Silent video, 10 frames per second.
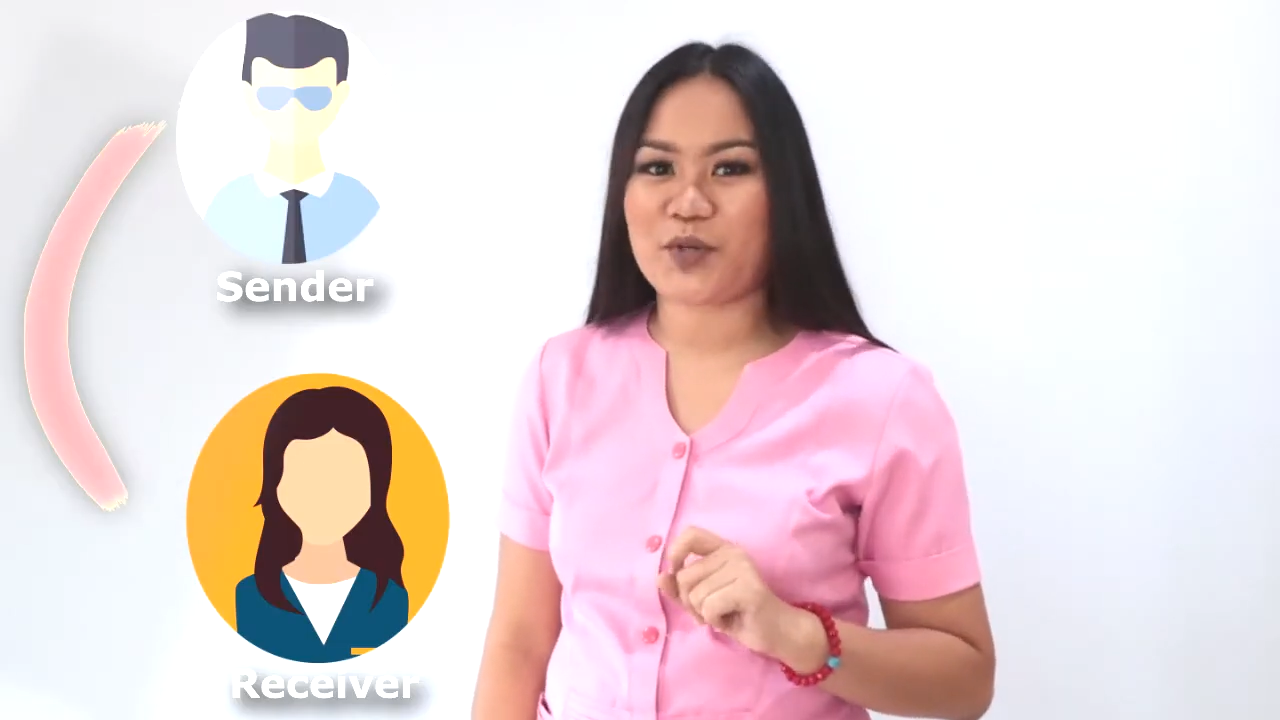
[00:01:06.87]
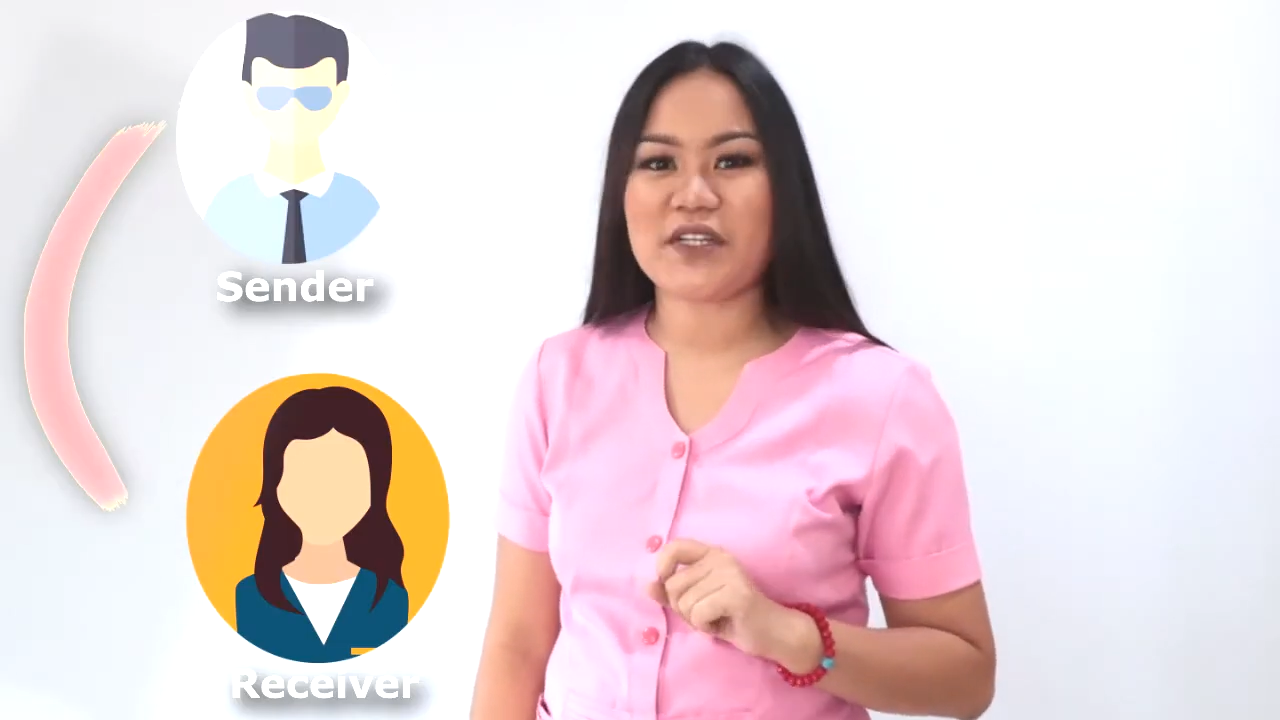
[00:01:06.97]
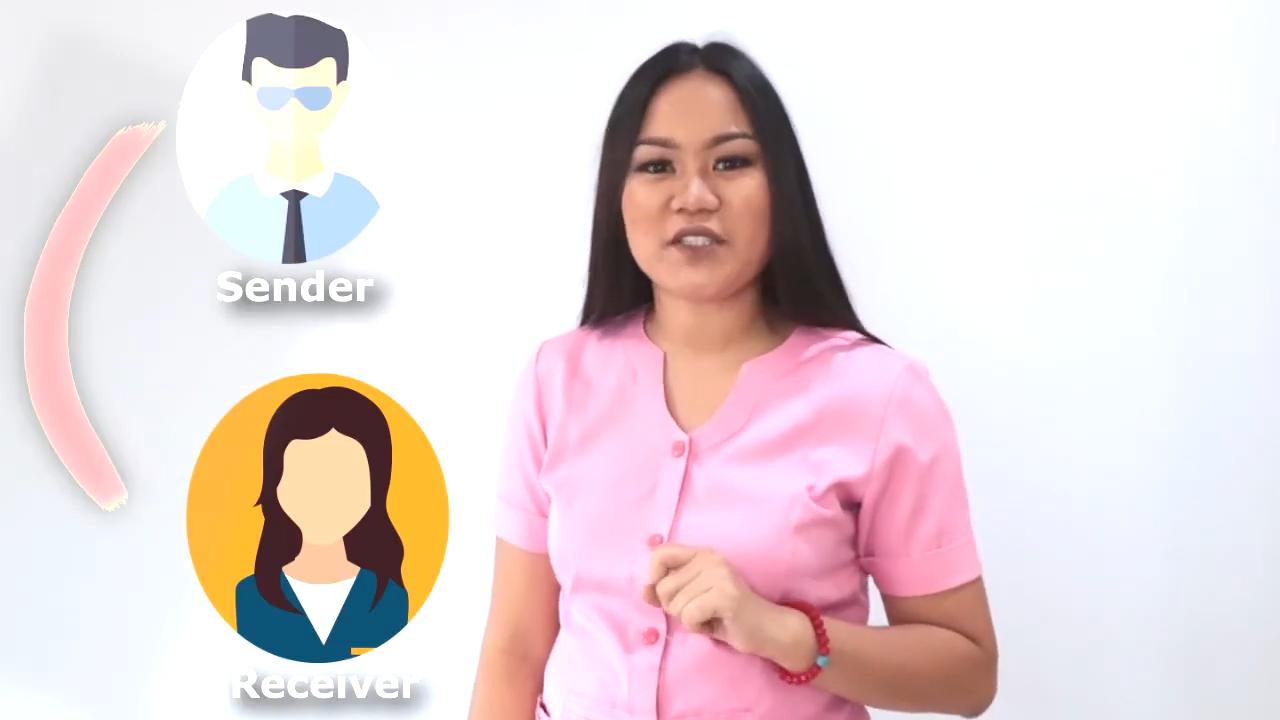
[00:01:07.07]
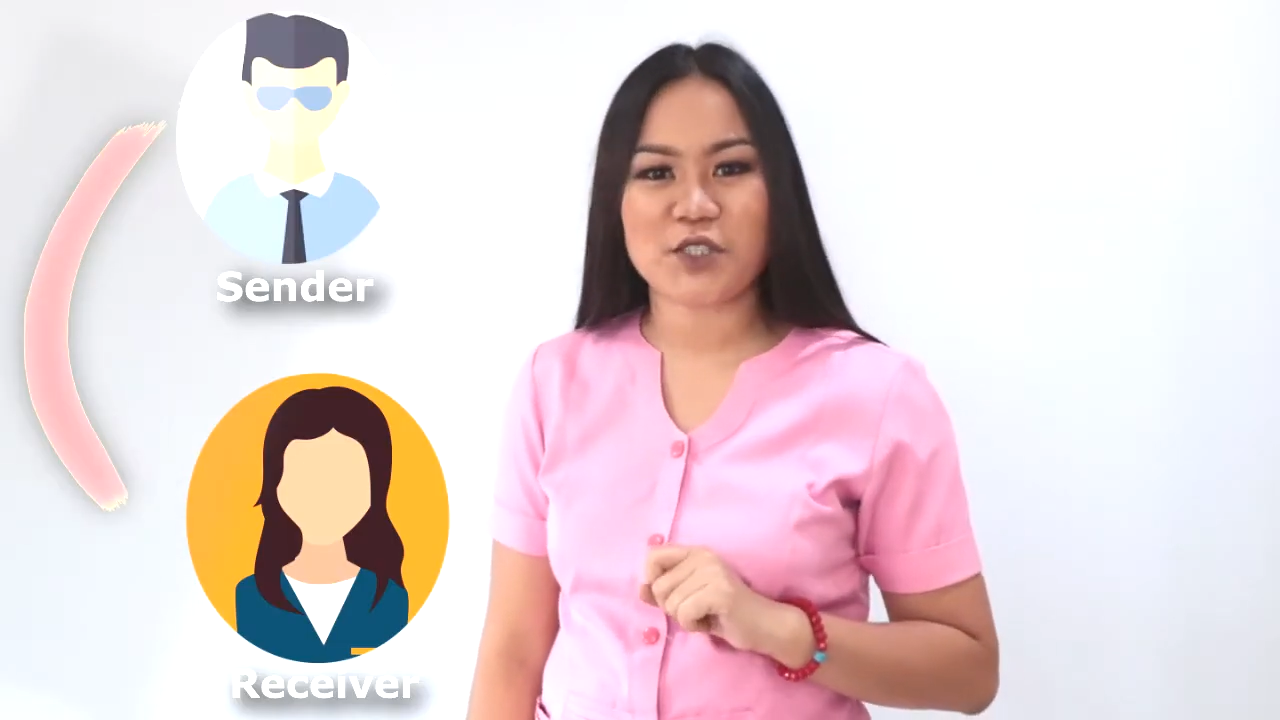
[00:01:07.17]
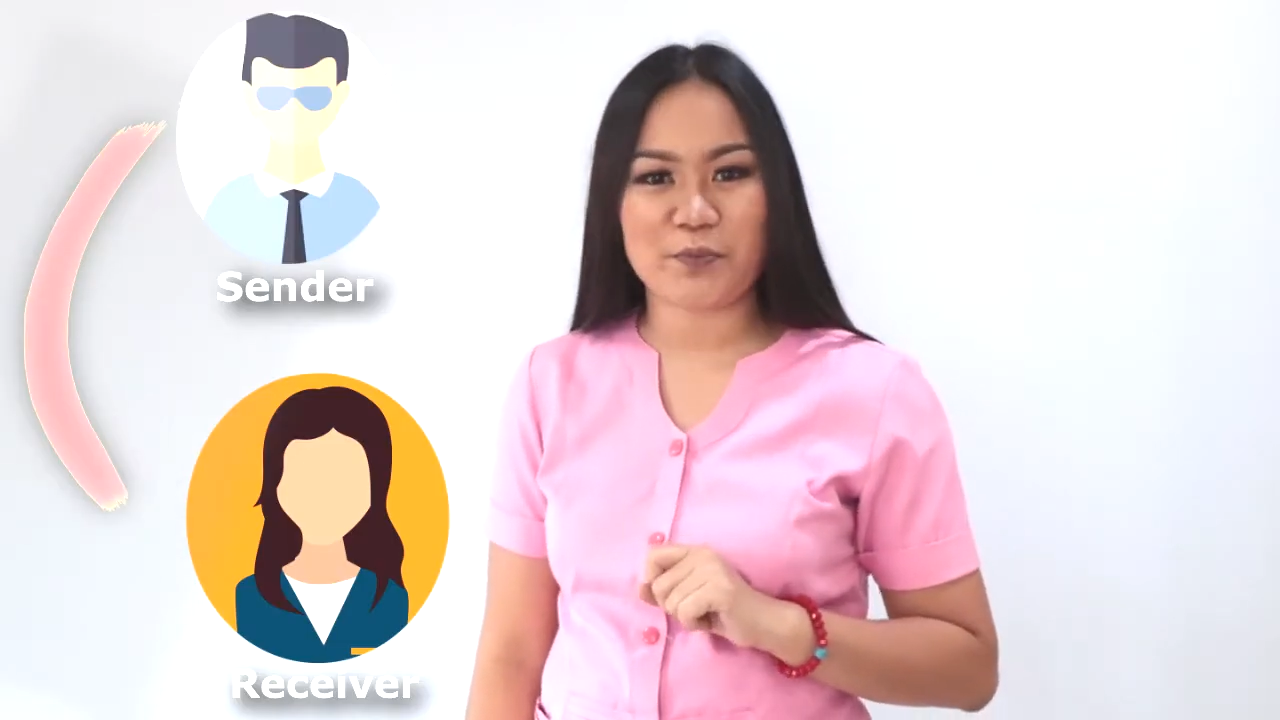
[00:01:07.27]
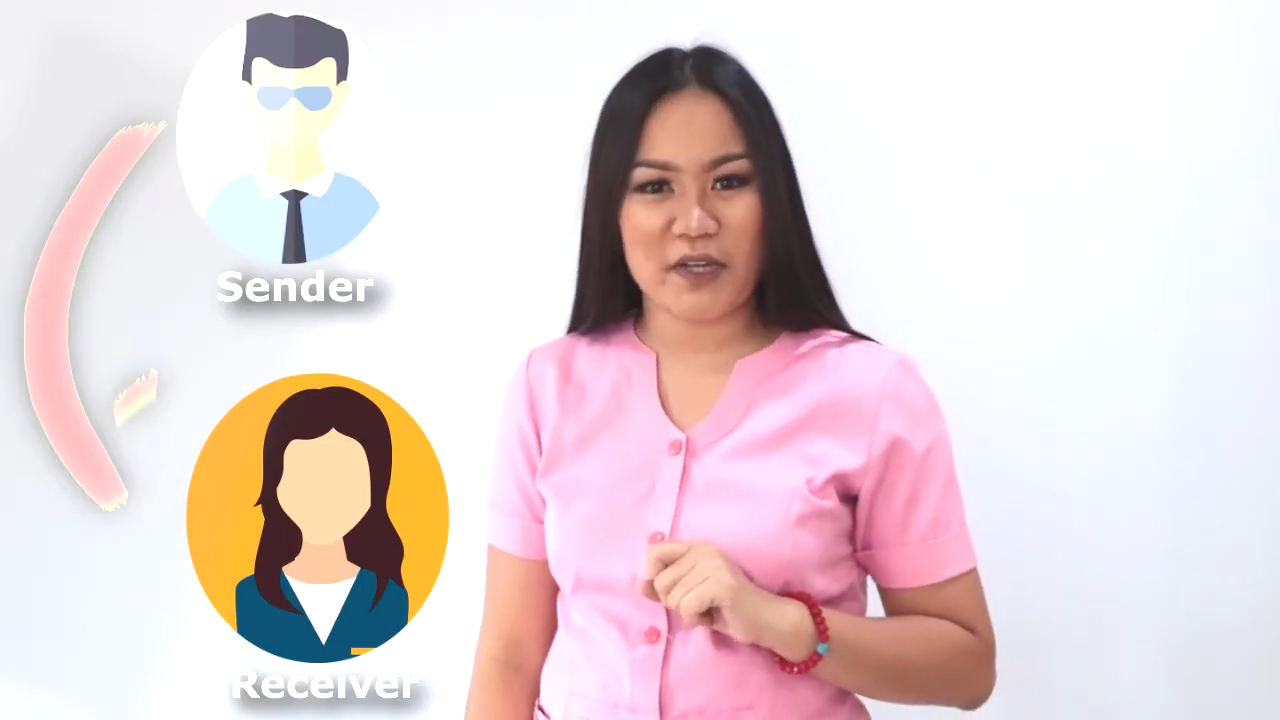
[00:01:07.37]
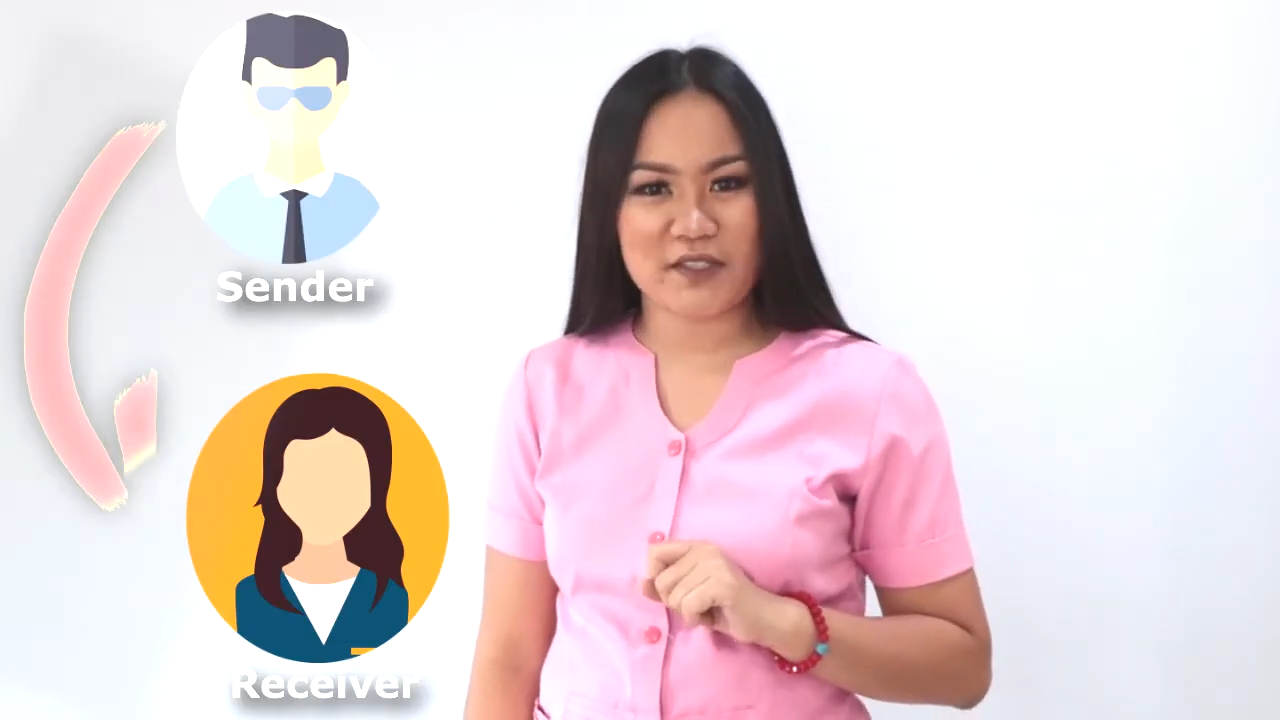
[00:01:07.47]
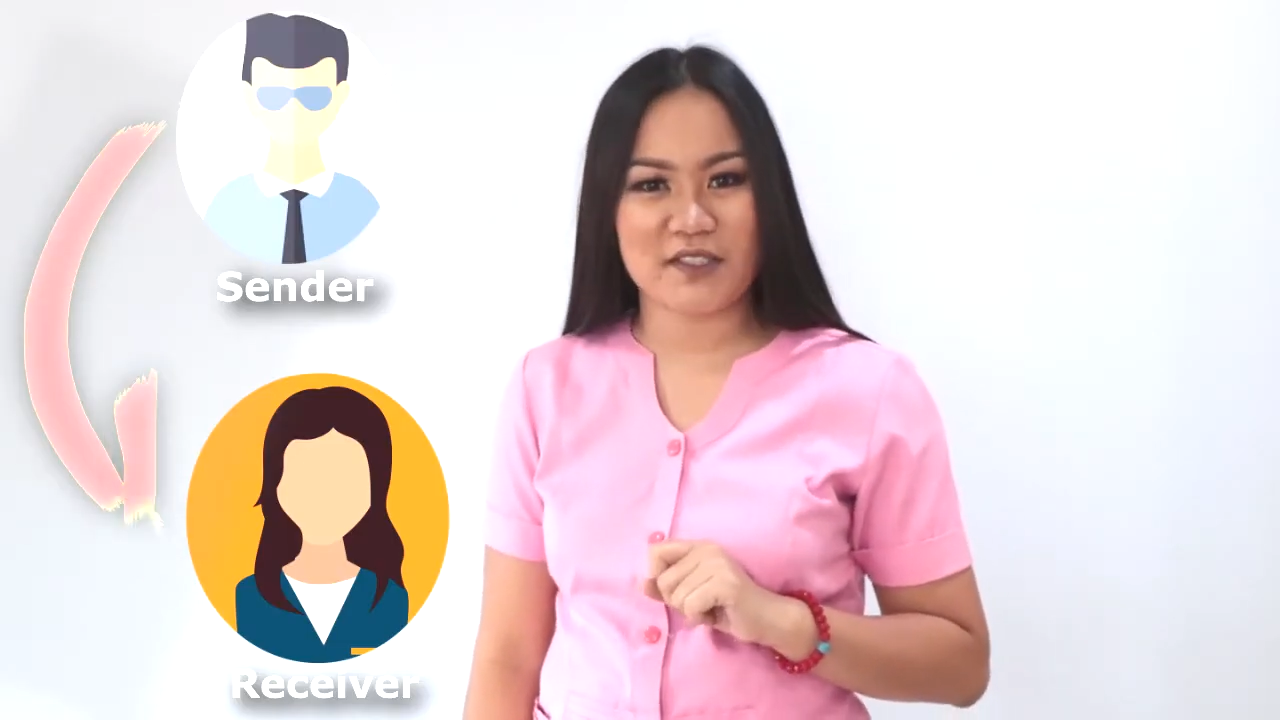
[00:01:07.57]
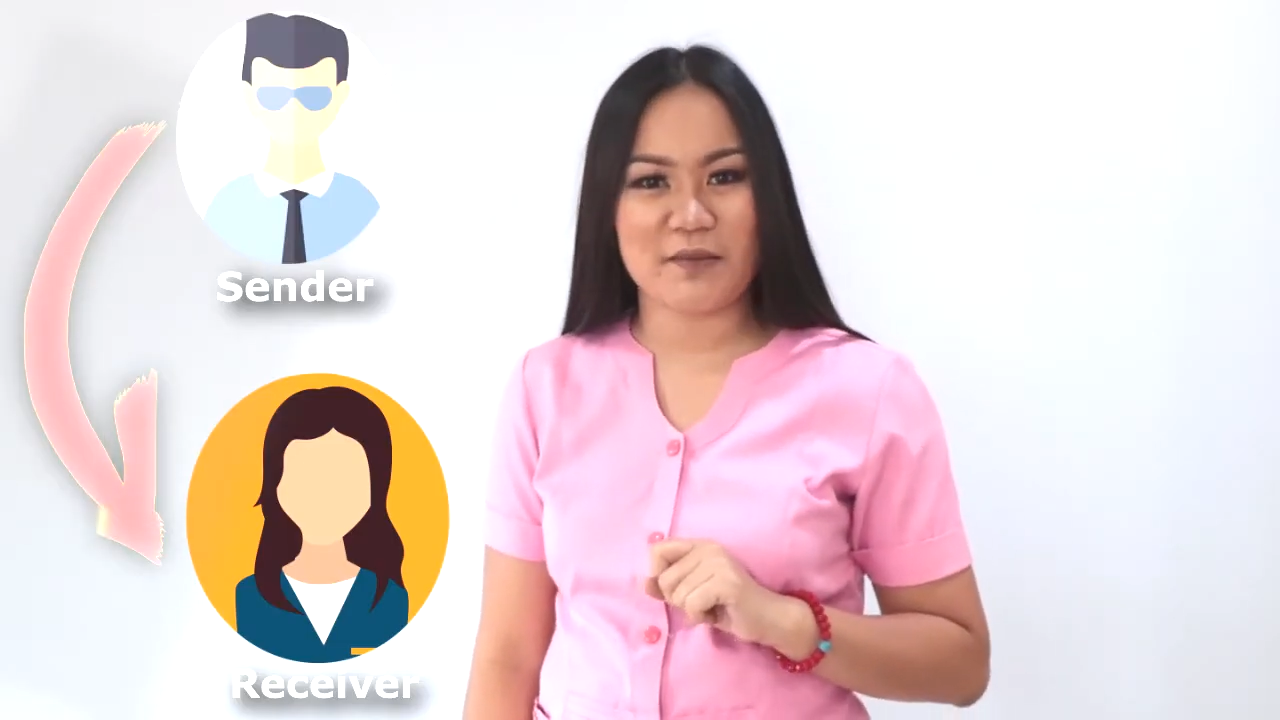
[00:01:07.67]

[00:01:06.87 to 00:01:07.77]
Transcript: or interprets